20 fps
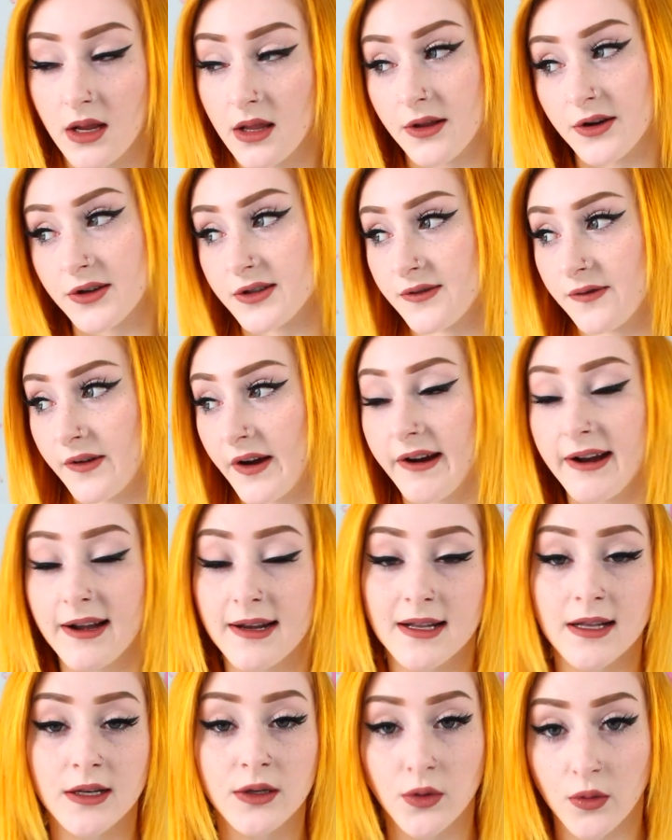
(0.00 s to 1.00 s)
There's very
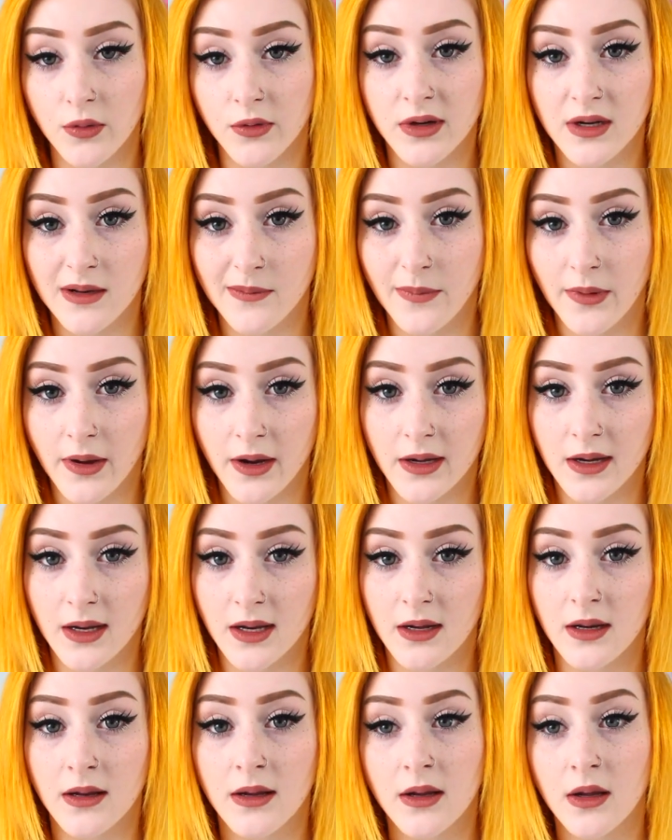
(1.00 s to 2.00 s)
little known about
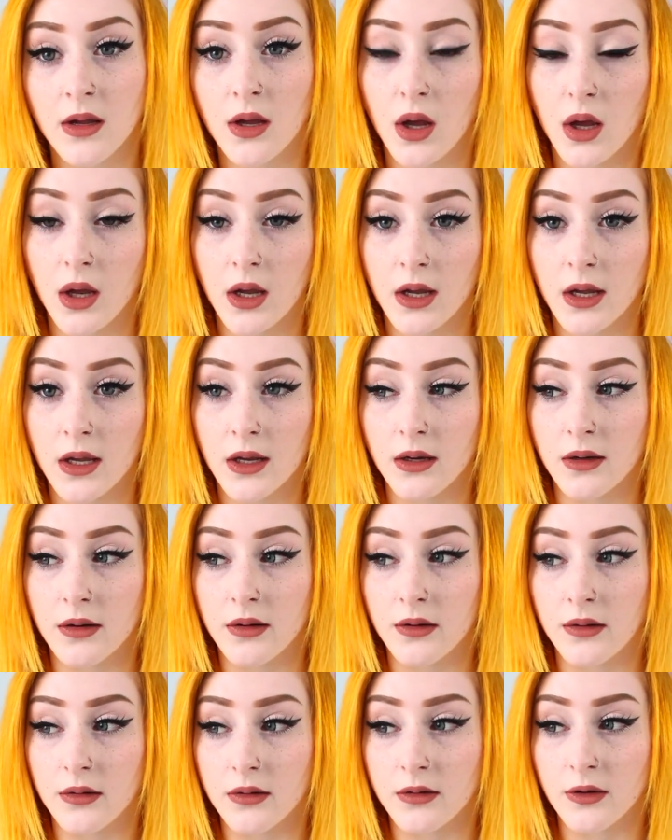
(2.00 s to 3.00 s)
it
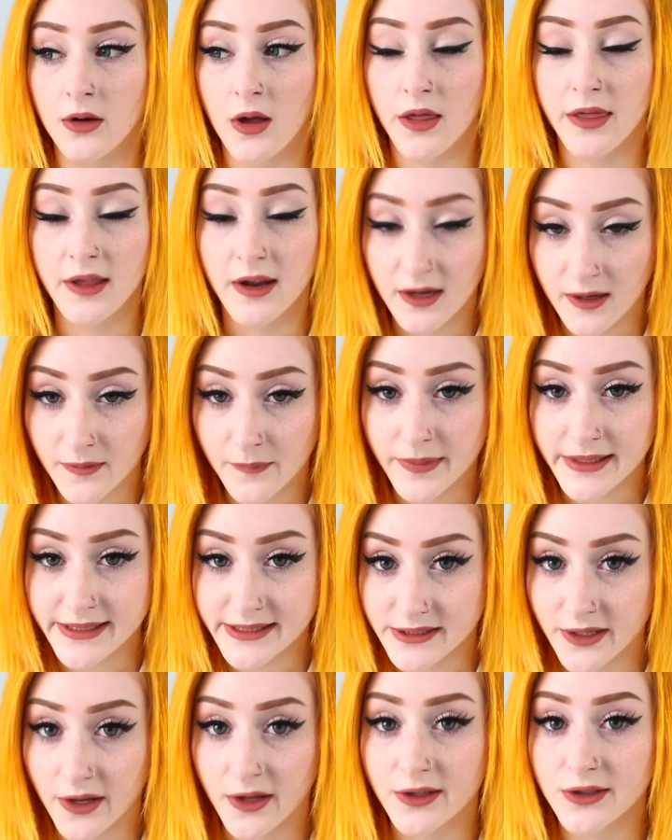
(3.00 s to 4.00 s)
and nothing can be
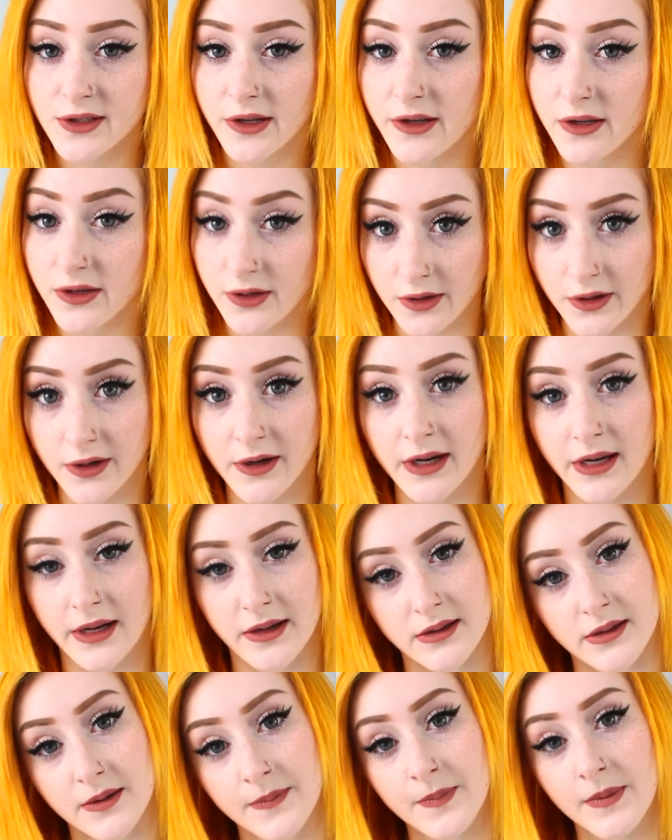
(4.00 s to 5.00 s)
done to cure
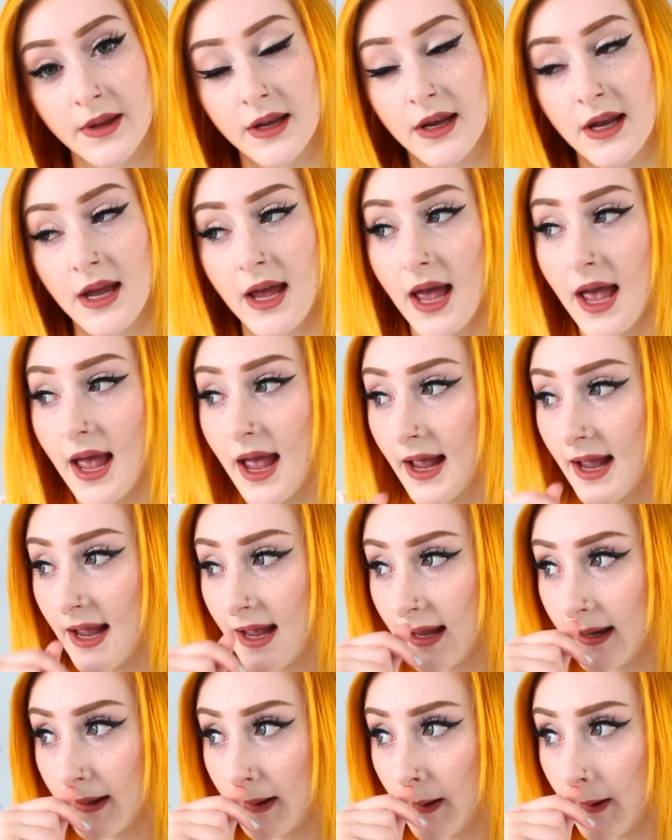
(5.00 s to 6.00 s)
it
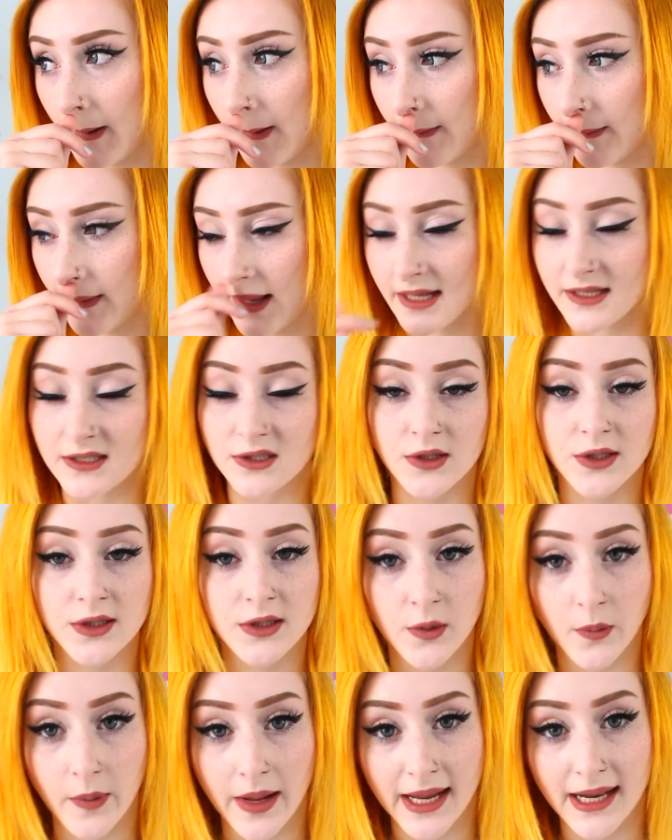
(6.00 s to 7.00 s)
and that's just
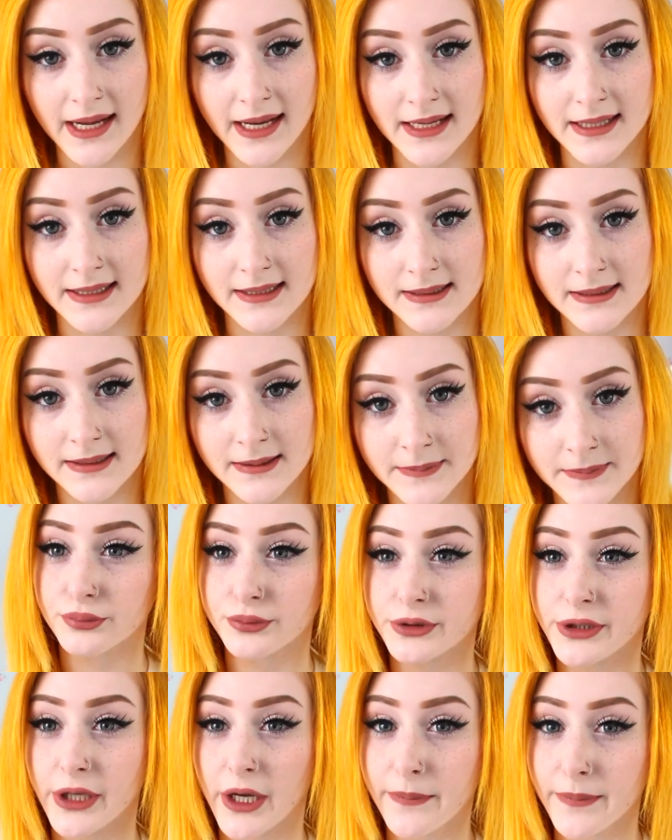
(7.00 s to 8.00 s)
the way it is.
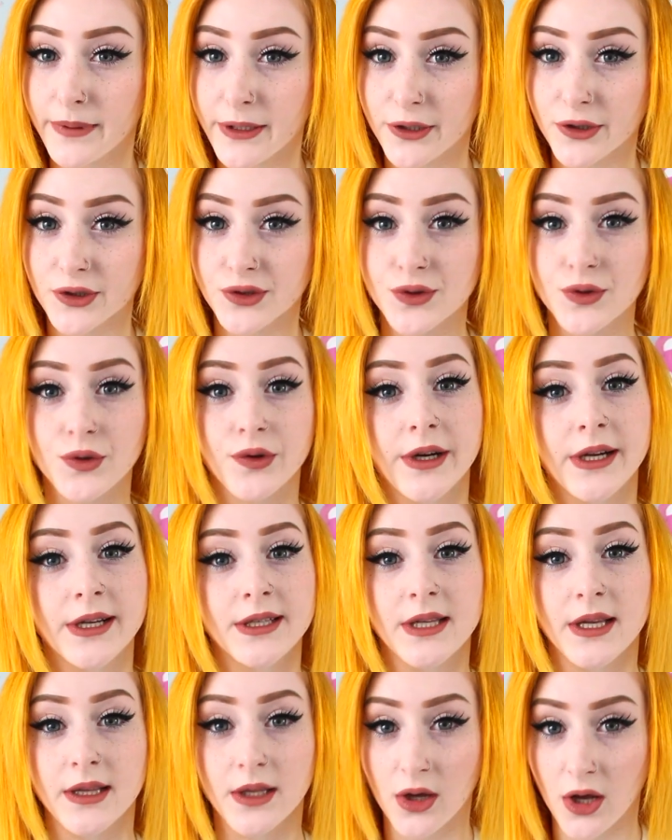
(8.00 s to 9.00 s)
Tell me your
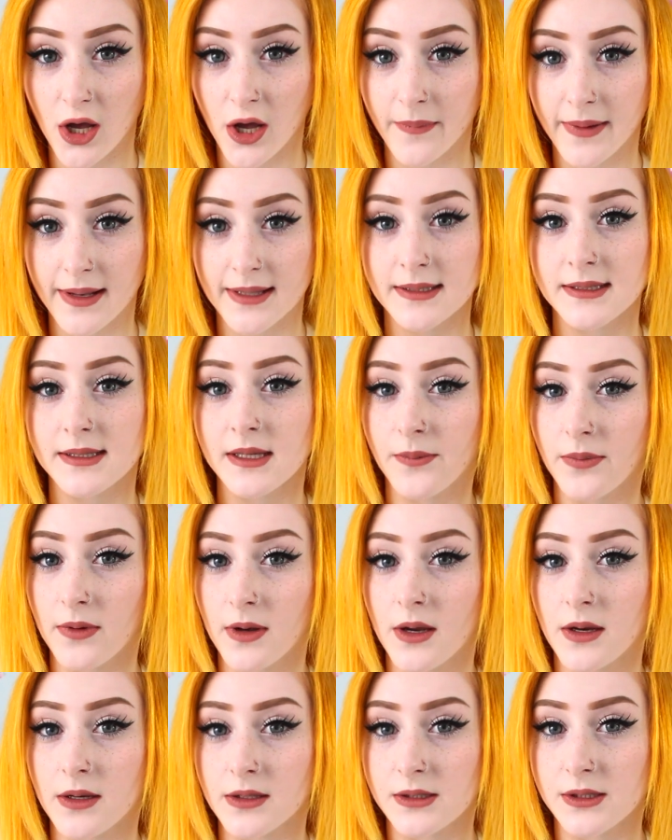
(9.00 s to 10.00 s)
stories in the comments
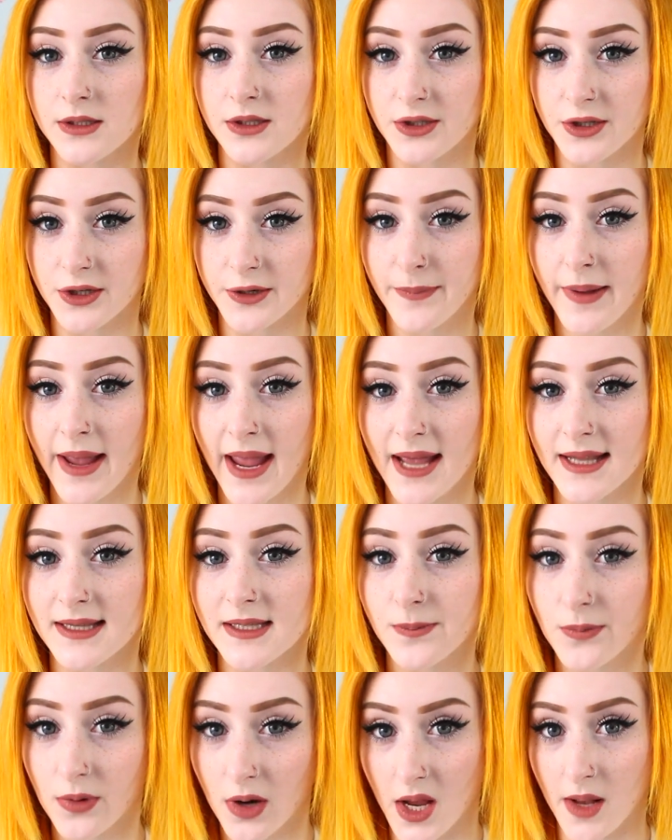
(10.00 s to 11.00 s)
about your
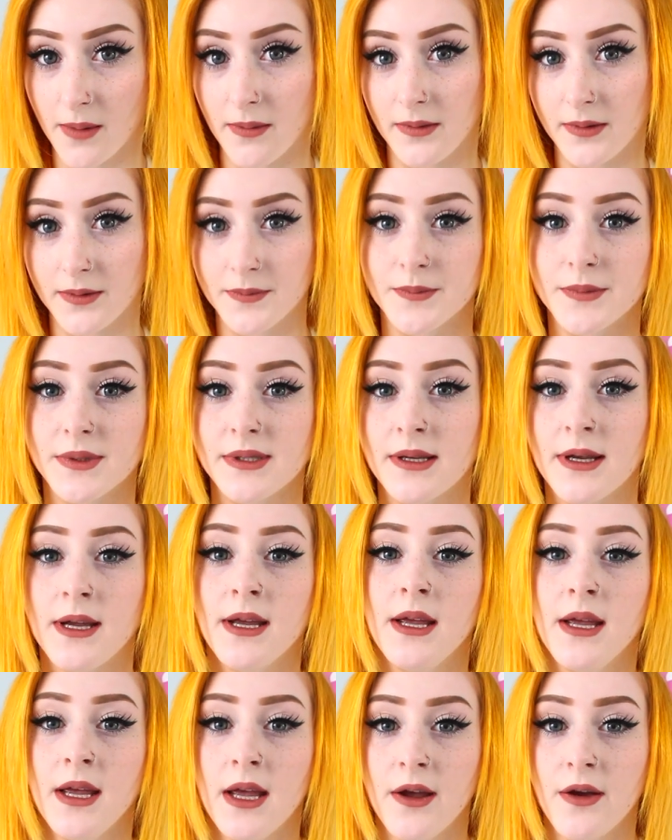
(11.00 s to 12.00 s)
pet's problems,
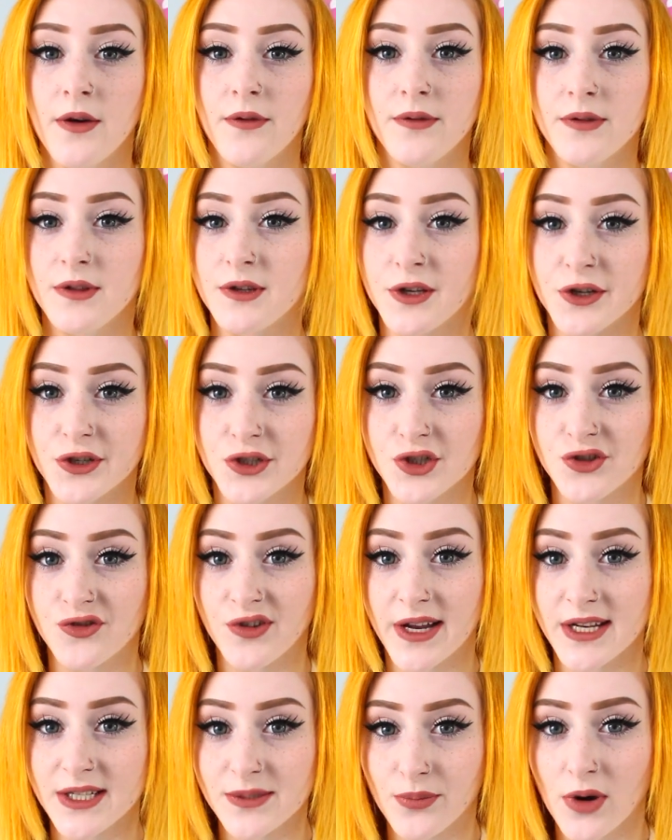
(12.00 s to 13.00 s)
your
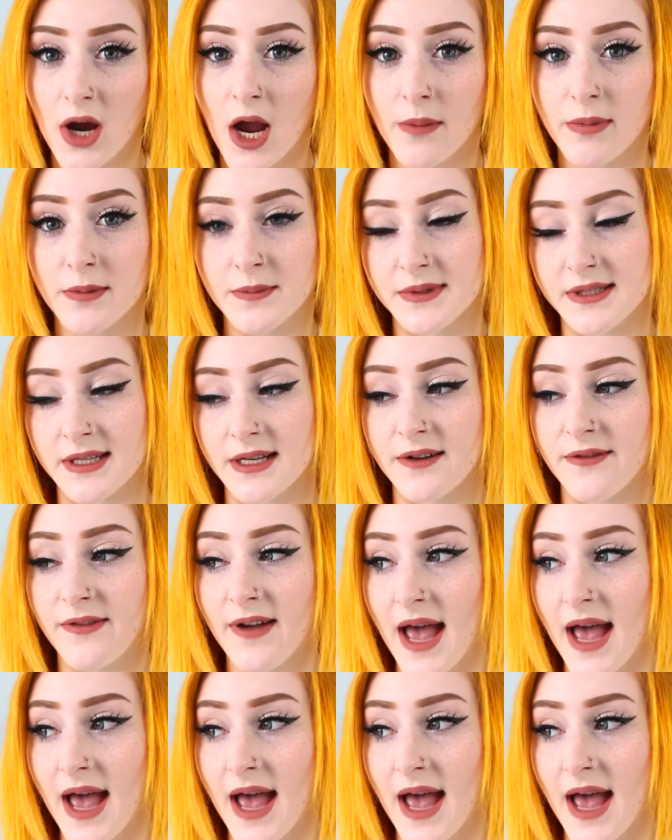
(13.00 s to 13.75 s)
strange problems that have